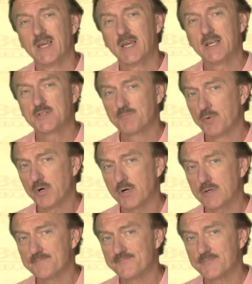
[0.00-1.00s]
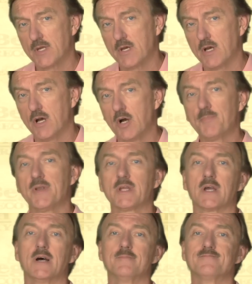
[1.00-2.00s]
In his book, Opening
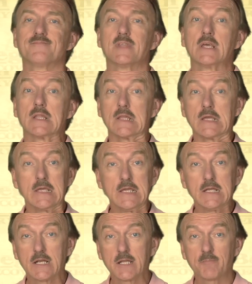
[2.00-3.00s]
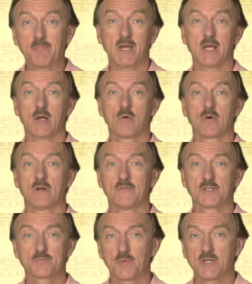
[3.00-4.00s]
Up, The Healing Power of
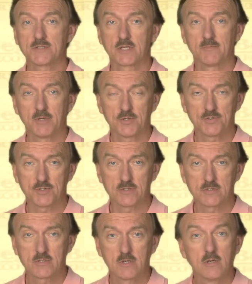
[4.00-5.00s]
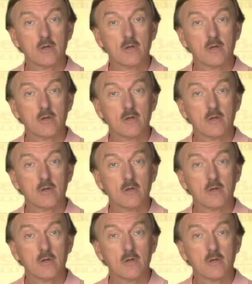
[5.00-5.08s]
Expressing Emotions,